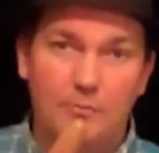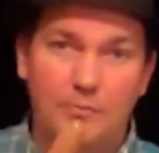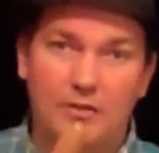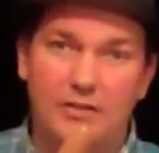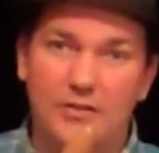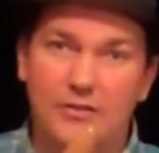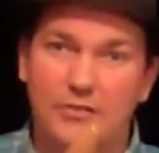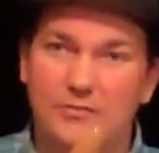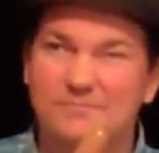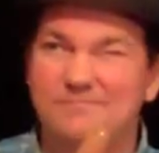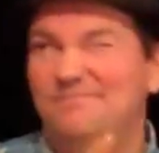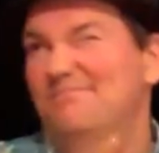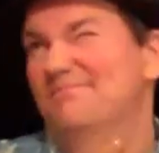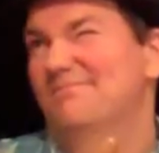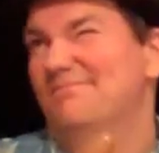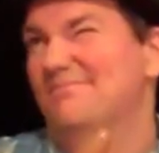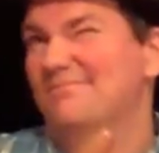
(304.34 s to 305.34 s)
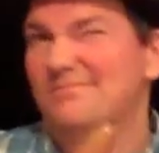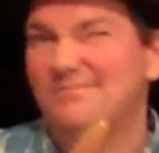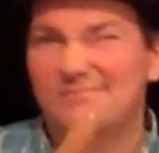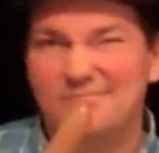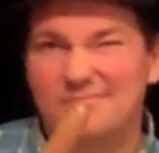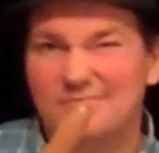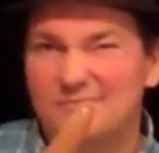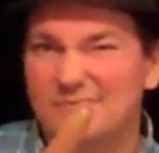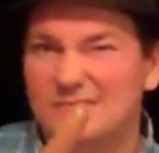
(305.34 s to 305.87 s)
balloon,
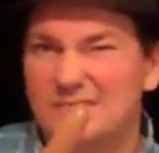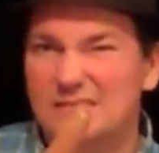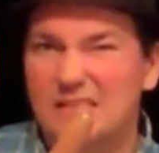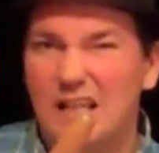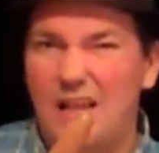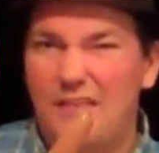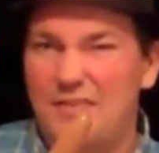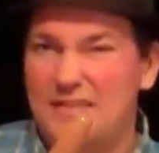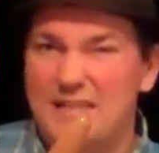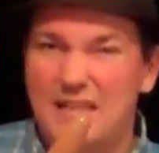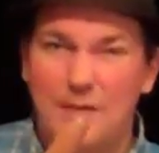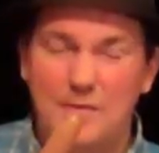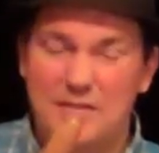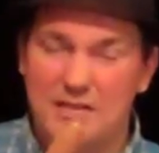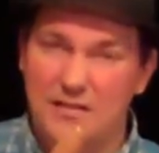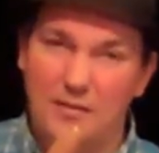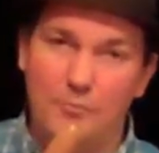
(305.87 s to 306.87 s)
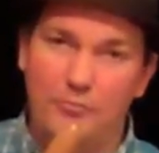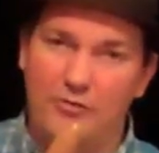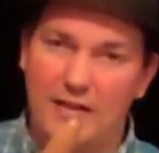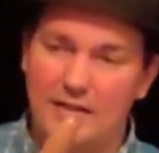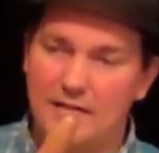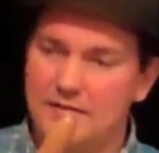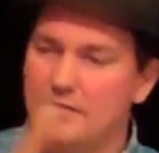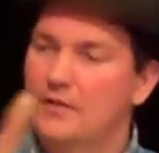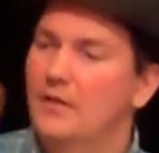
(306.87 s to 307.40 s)
mm, not the same as an
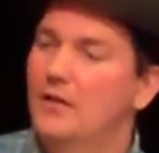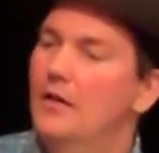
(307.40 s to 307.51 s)
imprint.